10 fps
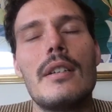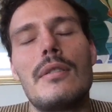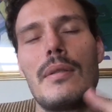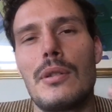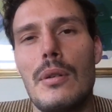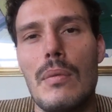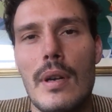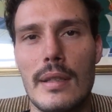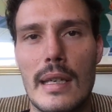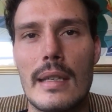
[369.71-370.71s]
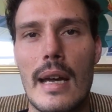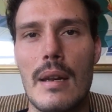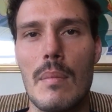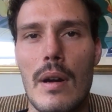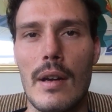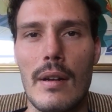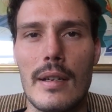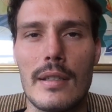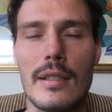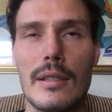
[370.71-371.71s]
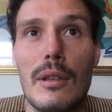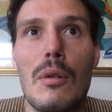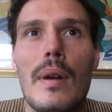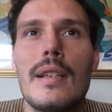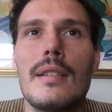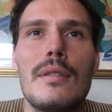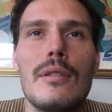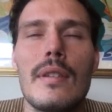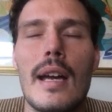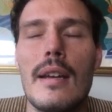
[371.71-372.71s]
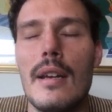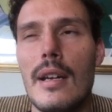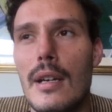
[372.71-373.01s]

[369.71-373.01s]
So it sort of works like that in my eyes, and there's a lot of ways to do that.